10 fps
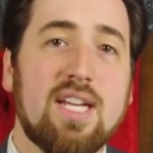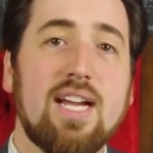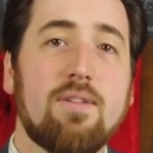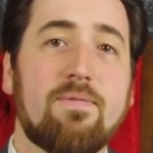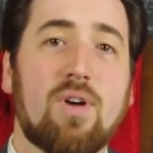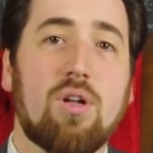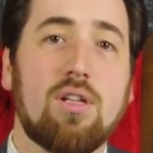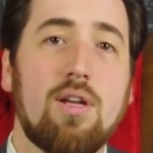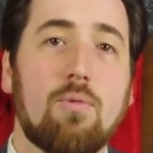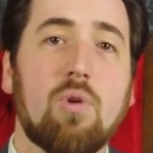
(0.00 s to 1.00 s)

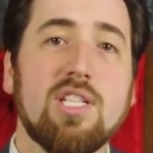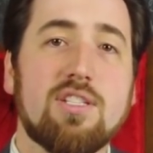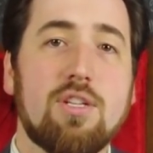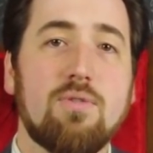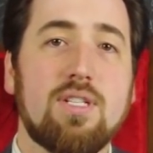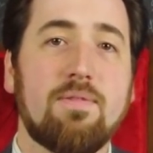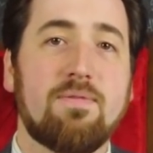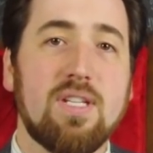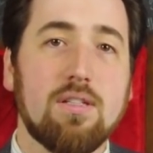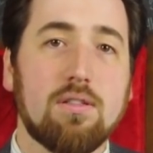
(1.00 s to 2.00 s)
Titanfall wants you to
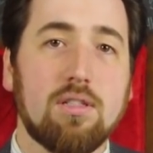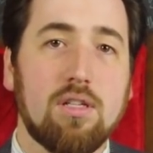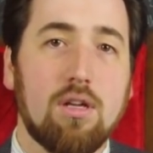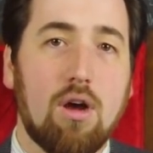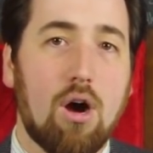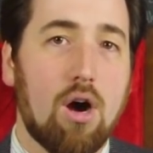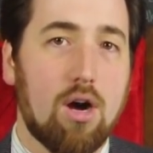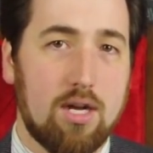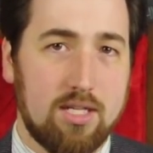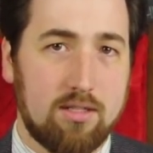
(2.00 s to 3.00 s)
feel
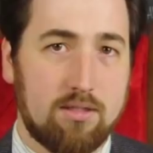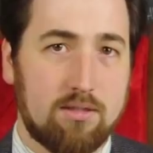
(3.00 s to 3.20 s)
awe.